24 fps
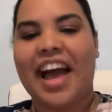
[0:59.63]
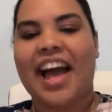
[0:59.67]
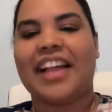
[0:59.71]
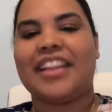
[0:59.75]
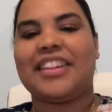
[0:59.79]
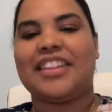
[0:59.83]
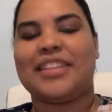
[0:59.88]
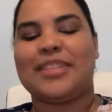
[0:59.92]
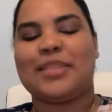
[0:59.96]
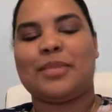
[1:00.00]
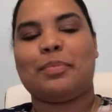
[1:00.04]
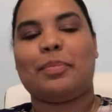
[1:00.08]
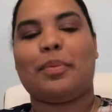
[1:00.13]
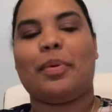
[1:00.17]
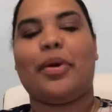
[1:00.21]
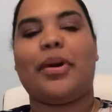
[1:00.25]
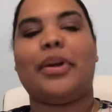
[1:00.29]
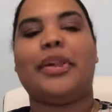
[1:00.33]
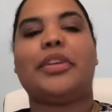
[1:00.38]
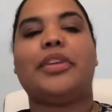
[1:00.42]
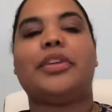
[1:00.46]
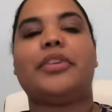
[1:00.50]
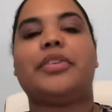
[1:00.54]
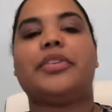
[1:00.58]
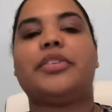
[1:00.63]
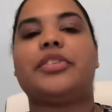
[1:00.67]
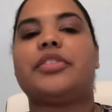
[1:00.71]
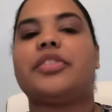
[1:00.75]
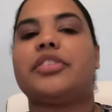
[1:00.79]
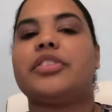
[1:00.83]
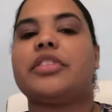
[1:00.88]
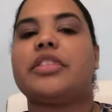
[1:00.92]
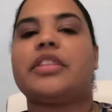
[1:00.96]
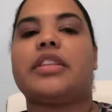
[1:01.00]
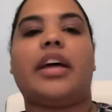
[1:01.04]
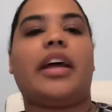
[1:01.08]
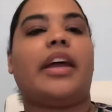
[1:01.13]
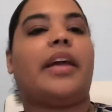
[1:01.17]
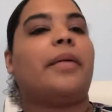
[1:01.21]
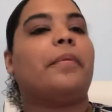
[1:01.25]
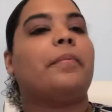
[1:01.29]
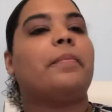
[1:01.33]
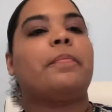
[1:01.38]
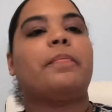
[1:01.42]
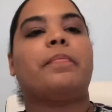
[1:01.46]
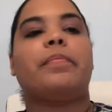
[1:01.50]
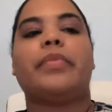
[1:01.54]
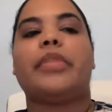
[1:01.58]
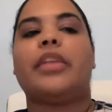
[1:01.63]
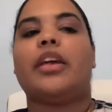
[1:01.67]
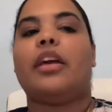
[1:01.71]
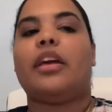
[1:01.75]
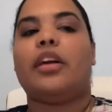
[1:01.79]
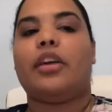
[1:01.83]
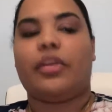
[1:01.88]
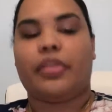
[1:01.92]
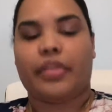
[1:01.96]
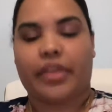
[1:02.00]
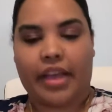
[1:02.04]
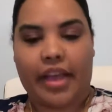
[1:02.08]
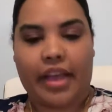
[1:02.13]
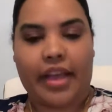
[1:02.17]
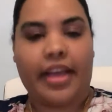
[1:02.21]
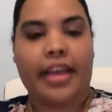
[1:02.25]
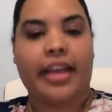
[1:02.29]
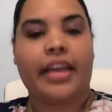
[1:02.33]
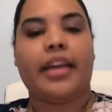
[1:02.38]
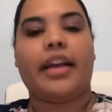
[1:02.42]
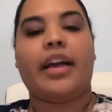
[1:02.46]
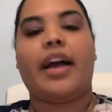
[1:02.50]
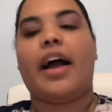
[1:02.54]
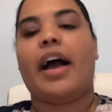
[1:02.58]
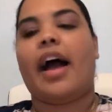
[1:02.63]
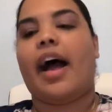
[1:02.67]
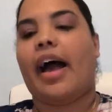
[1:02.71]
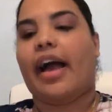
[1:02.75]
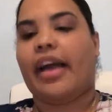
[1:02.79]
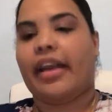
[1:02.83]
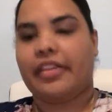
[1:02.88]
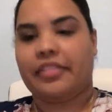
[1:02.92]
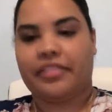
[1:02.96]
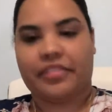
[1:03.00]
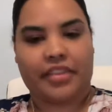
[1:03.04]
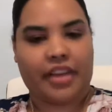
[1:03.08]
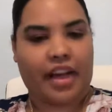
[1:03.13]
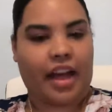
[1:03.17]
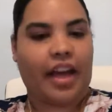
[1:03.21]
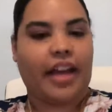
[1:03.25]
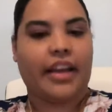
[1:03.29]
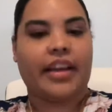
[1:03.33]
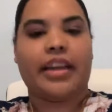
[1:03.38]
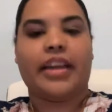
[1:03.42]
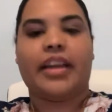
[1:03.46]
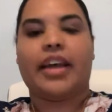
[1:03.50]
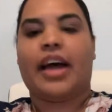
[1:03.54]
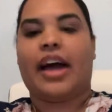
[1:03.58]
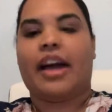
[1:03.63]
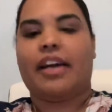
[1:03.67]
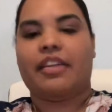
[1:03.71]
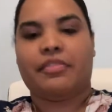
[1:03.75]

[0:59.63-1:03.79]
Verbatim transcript: At this point, you're just like, okay, I got it.